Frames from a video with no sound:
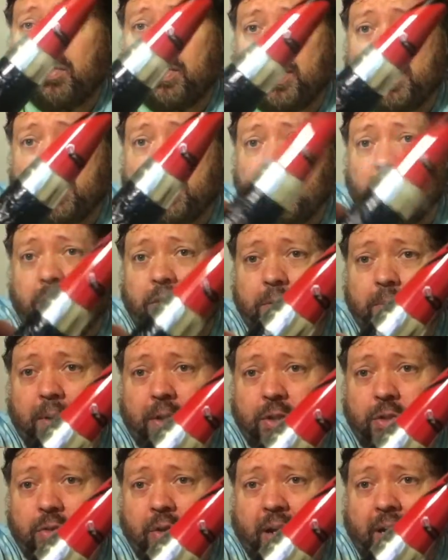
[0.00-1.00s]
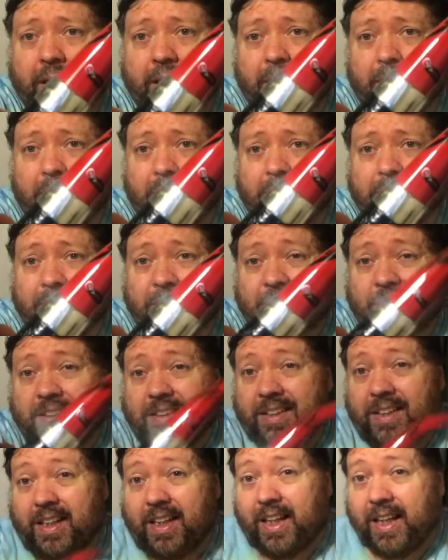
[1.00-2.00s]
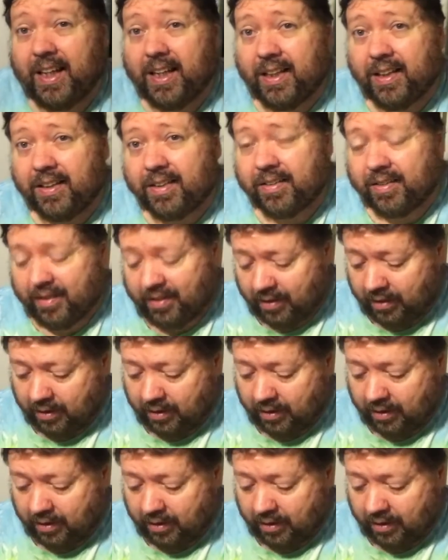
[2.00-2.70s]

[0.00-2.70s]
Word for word: in is my Dracula 68.